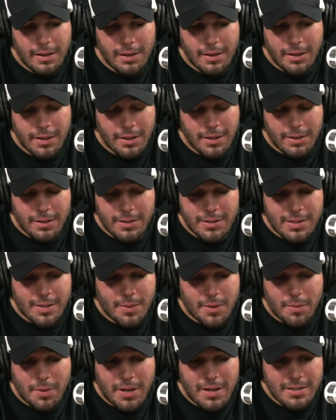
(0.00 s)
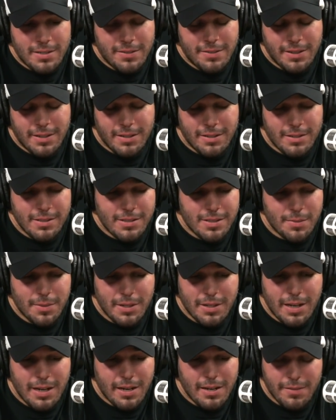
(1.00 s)
you learn something positive, you can learn
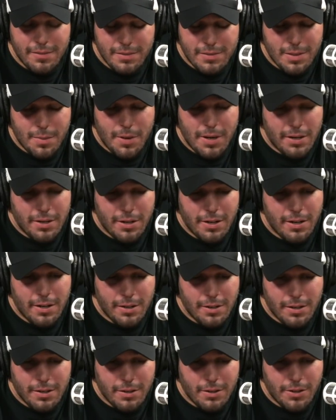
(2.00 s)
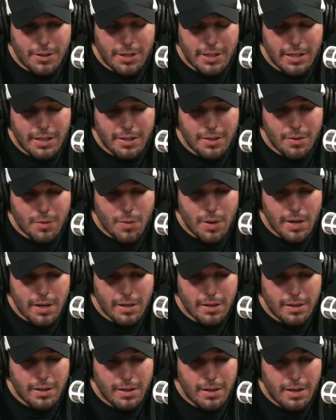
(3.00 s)
something negative. You're learning either
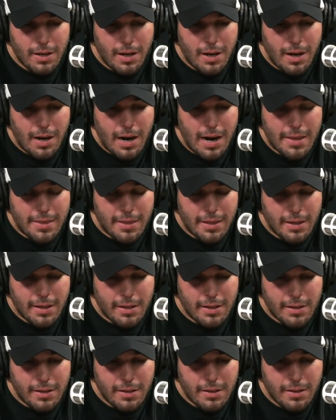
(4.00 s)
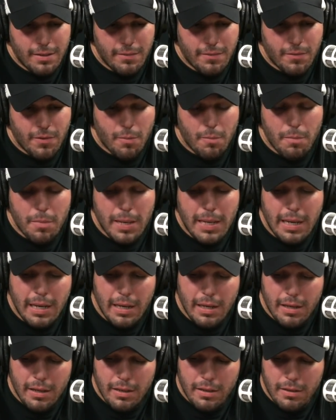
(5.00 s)
way. I think for
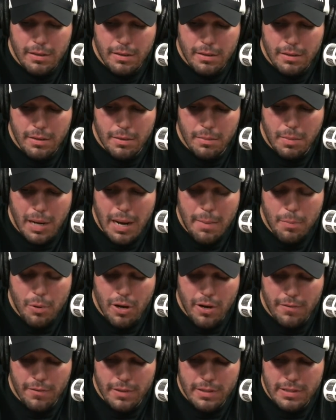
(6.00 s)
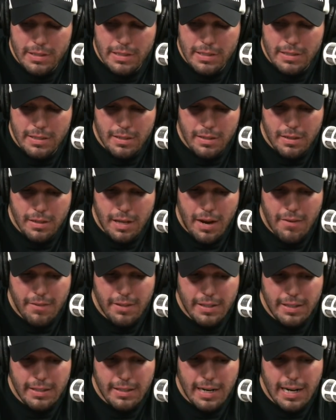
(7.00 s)
me, my preference is
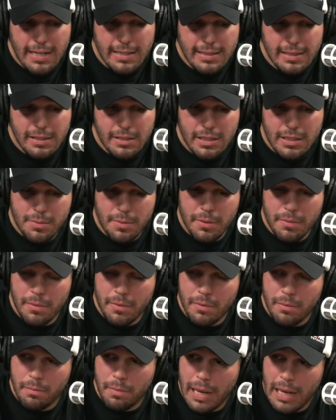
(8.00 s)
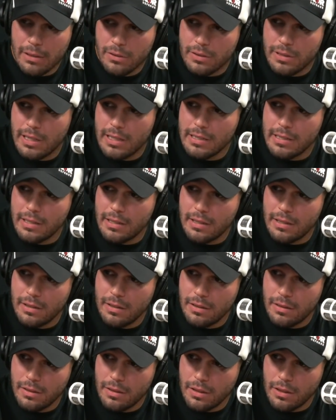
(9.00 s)
everything that I teach has been battle
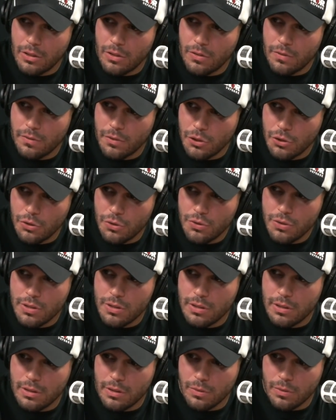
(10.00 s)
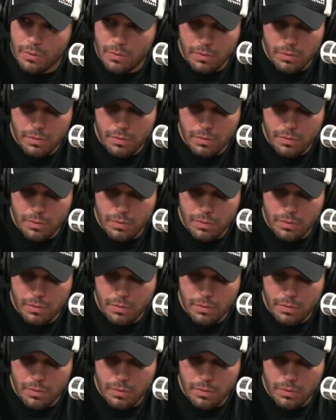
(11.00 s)
tested, used and